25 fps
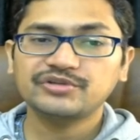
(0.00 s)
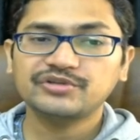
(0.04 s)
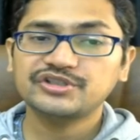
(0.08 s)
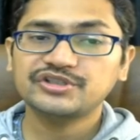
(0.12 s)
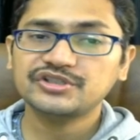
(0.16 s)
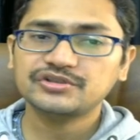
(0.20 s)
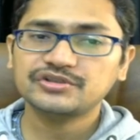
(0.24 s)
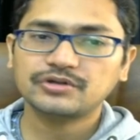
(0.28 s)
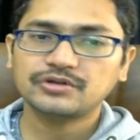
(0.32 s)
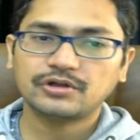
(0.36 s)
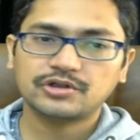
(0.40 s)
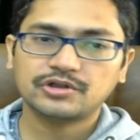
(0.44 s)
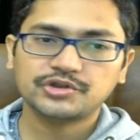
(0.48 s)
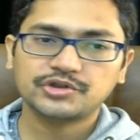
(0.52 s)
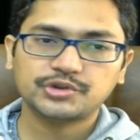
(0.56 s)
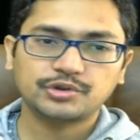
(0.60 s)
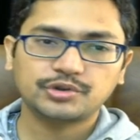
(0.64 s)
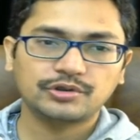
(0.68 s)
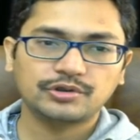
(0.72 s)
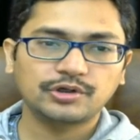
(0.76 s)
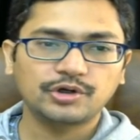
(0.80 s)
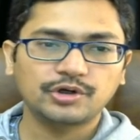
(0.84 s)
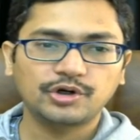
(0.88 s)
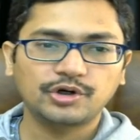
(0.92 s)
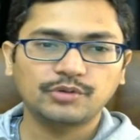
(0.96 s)
which is
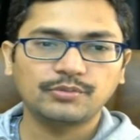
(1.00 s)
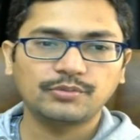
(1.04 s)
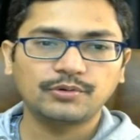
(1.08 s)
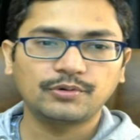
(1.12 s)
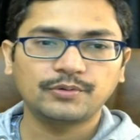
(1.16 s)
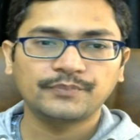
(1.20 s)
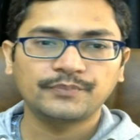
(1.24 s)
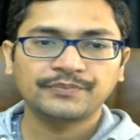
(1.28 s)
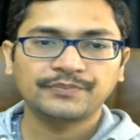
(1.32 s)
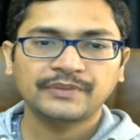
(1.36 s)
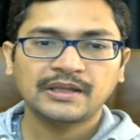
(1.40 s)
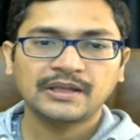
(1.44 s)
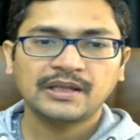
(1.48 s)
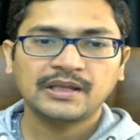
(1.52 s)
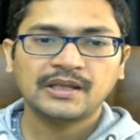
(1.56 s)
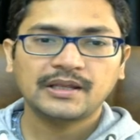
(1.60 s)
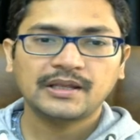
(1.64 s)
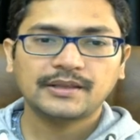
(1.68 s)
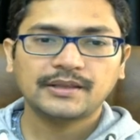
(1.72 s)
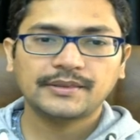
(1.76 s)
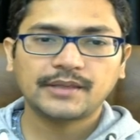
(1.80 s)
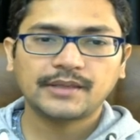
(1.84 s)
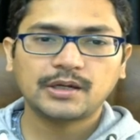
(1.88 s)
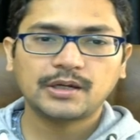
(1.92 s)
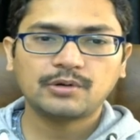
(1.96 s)
also a good move.
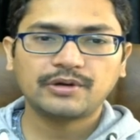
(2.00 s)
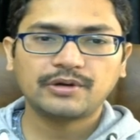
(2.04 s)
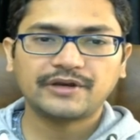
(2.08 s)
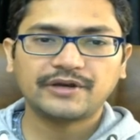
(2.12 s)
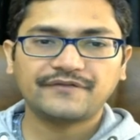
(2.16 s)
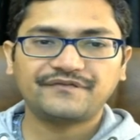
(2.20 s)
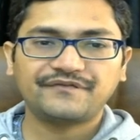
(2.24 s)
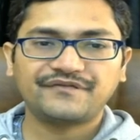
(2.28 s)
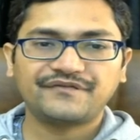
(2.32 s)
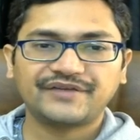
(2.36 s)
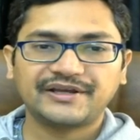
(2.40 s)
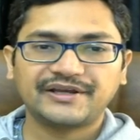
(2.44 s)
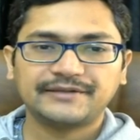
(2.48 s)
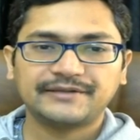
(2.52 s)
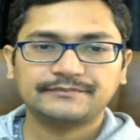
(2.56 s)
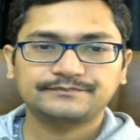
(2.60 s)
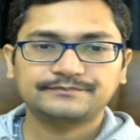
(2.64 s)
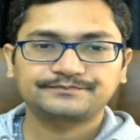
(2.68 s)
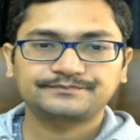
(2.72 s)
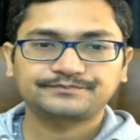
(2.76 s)
Now f5,